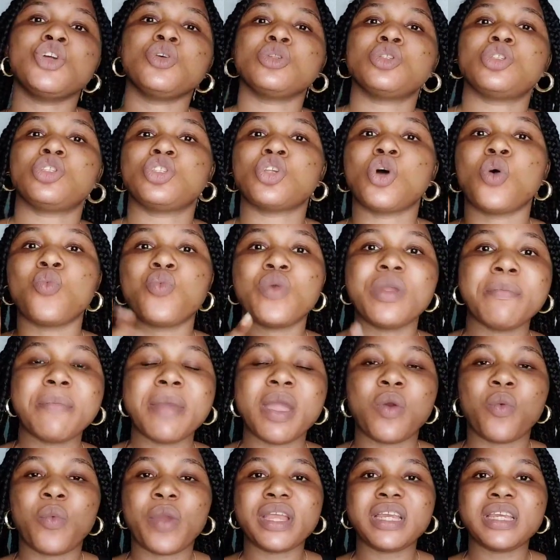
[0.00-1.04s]
You know, some
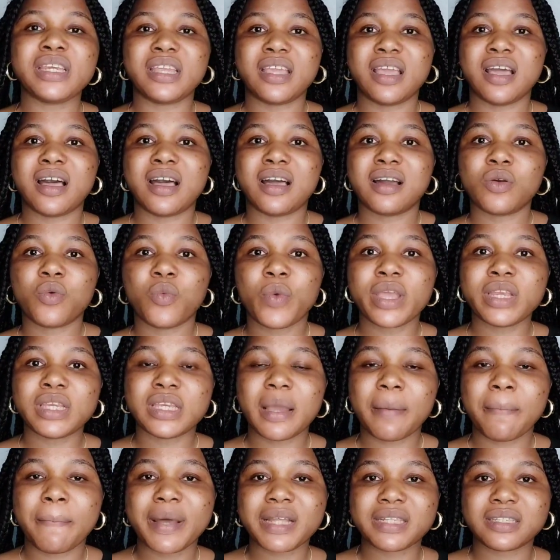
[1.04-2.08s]
women, when
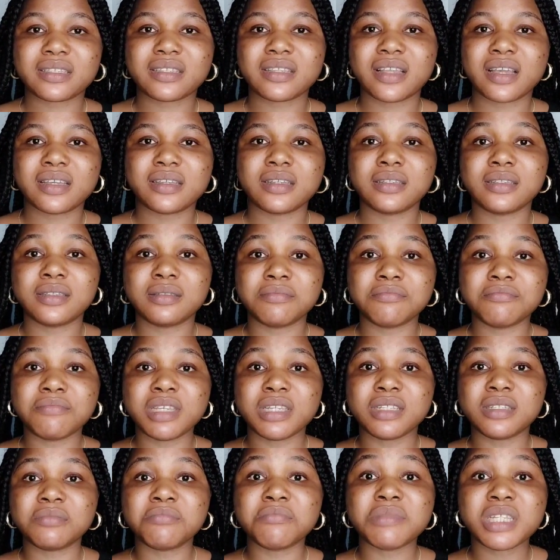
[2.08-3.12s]
their partner
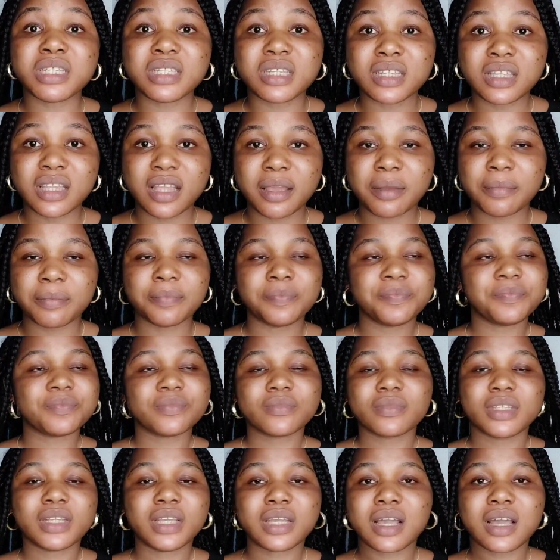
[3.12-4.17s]
is meeting them,
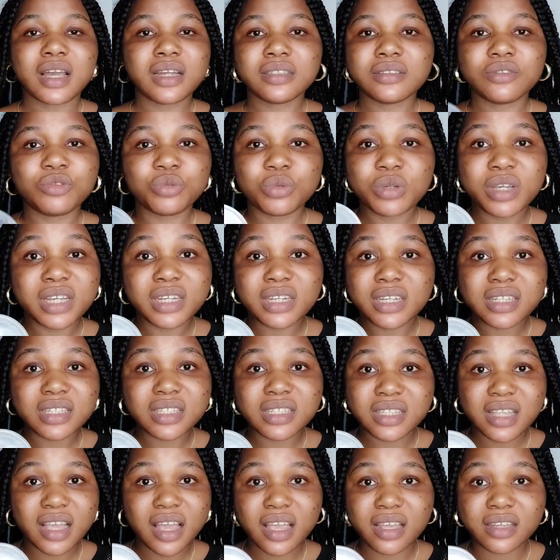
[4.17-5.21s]
they can't do any
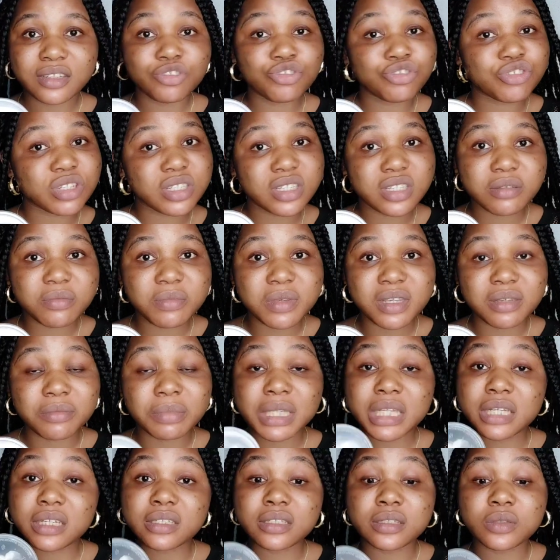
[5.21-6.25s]
style, trust me,
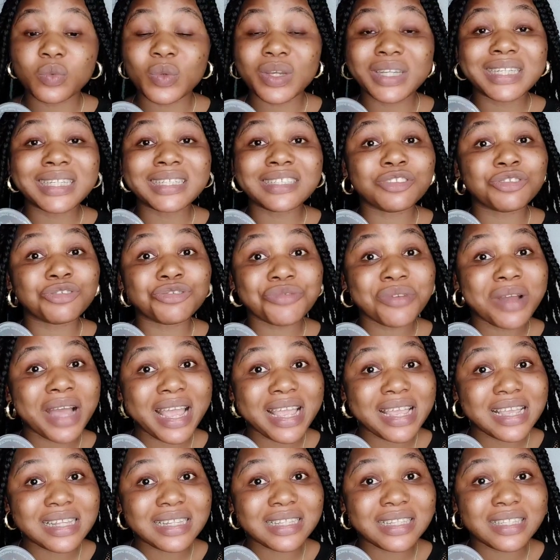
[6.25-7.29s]
because when they
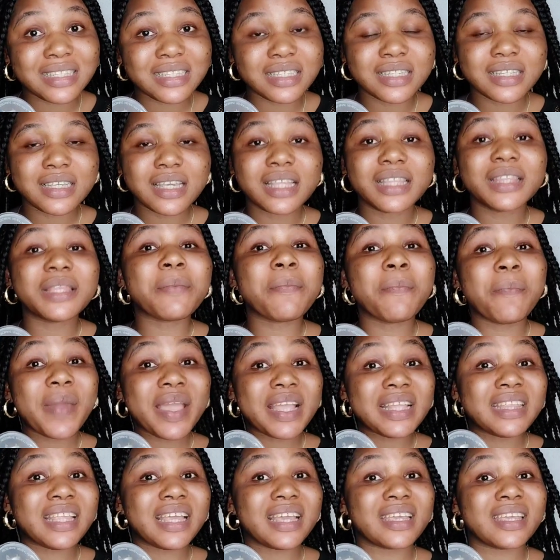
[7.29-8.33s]
try it, the
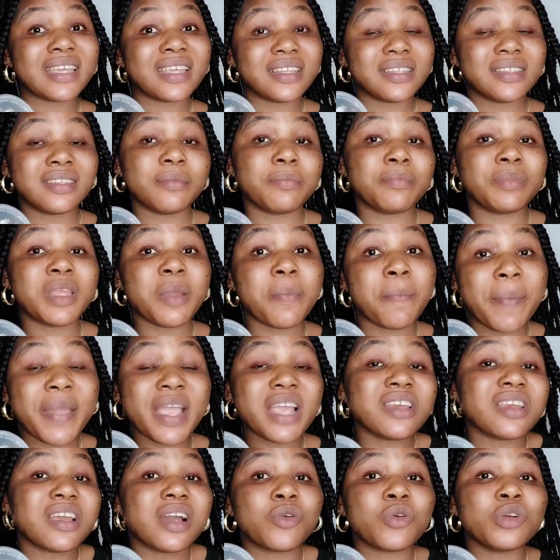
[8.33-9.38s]
pain
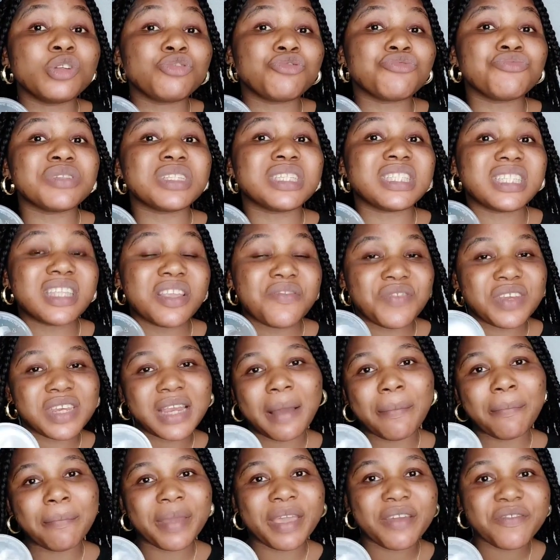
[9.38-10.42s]
they're going to receive in
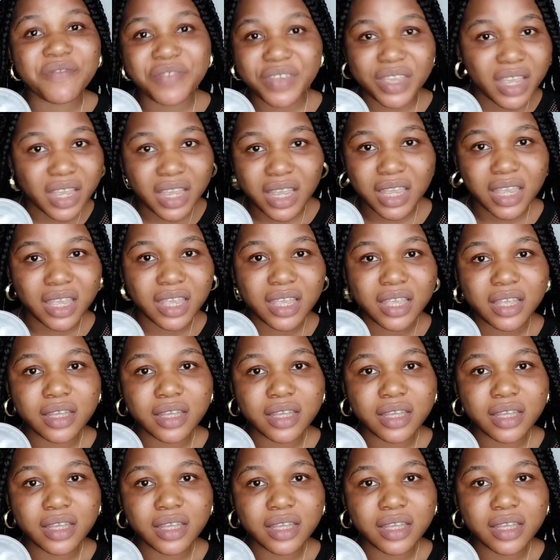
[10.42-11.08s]
their pelvic,